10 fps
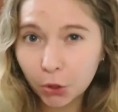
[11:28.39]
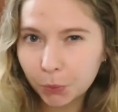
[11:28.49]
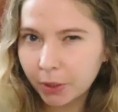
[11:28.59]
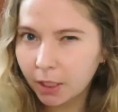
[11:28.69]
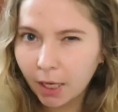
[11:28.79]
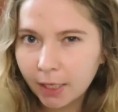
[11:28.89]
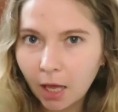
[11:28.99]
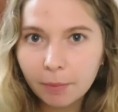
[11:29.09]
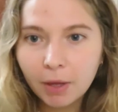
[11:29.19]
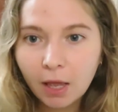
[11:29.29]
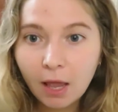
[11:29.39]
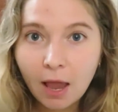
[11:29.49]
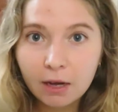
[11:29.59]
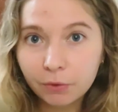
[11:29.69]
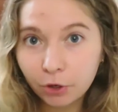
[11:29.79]
3 a.m.
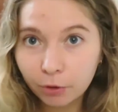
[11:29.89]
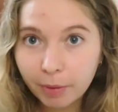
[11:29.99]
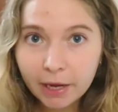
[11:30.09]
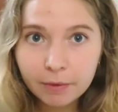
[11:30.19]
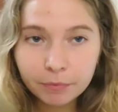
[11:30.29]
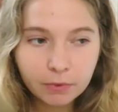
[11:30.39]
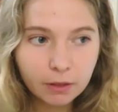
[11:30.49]
And I would go to bed